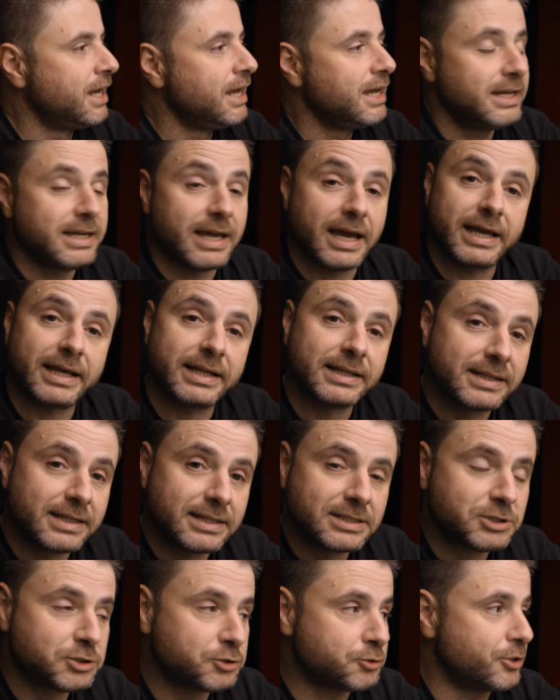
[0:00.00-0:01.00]
Here in
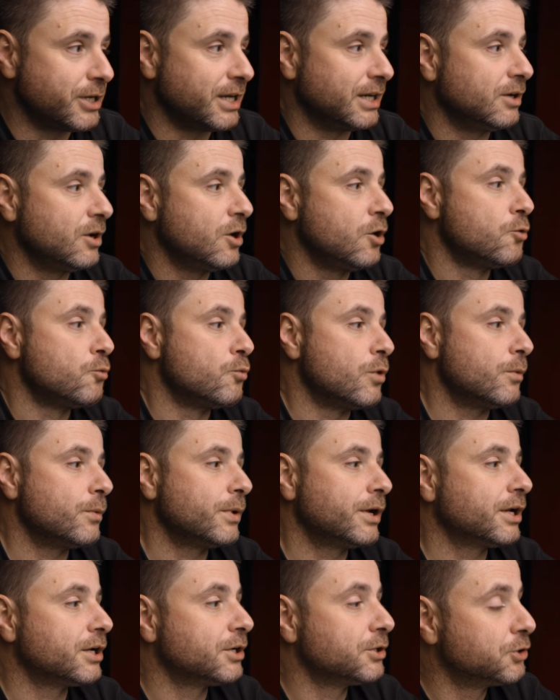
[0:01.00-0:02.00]
this screen, what
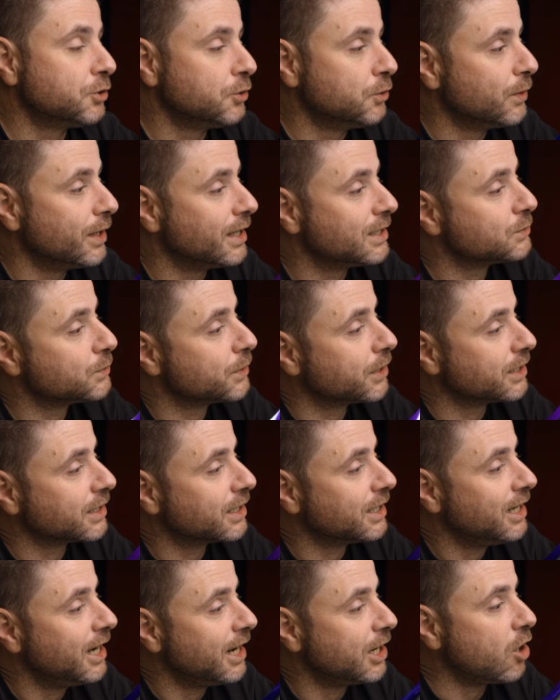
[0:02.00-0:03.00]
we're going to do is we're going
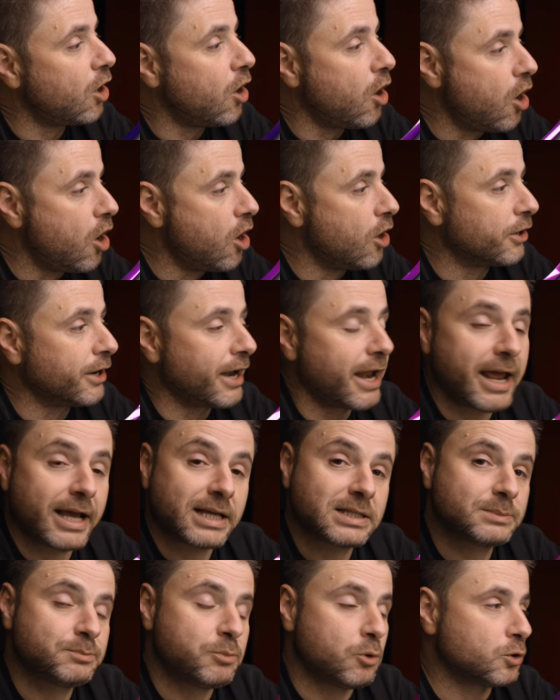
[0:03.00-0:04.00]
to click on
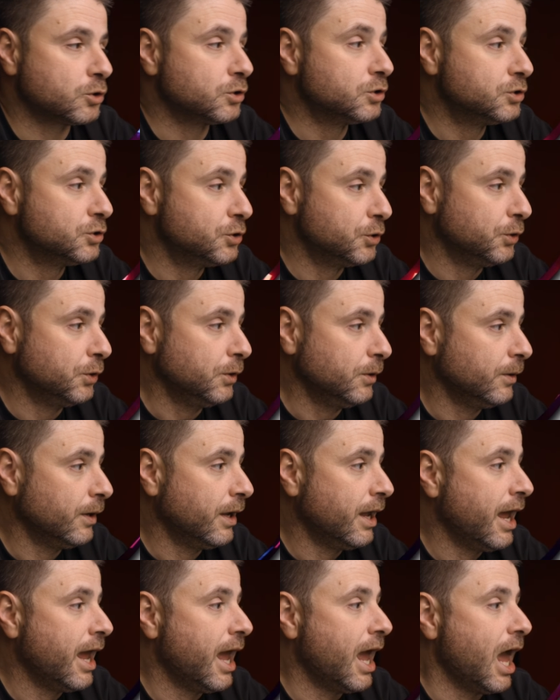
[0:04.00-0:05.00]
export to,
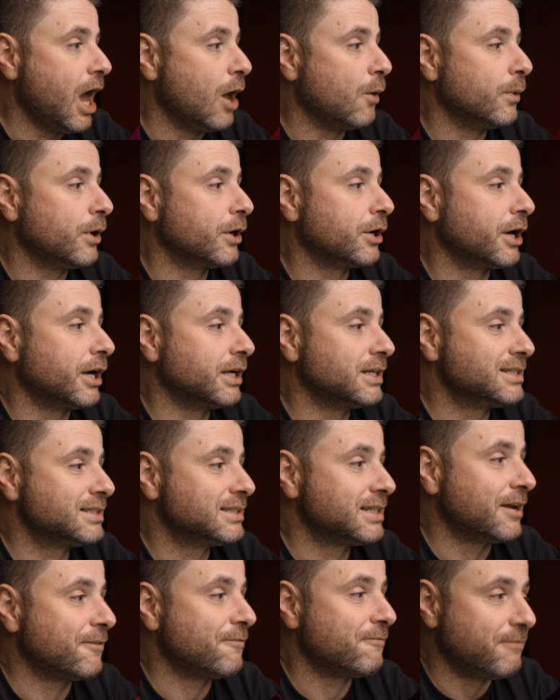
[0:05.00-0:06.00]
and we're going to
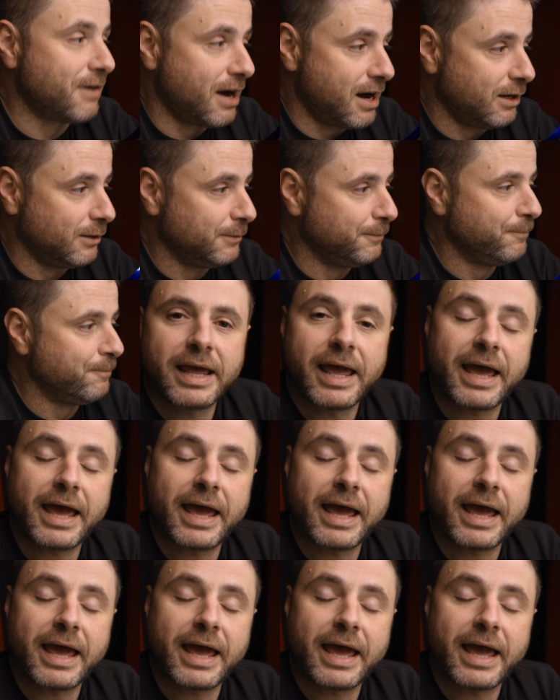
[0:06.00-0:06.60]
say file.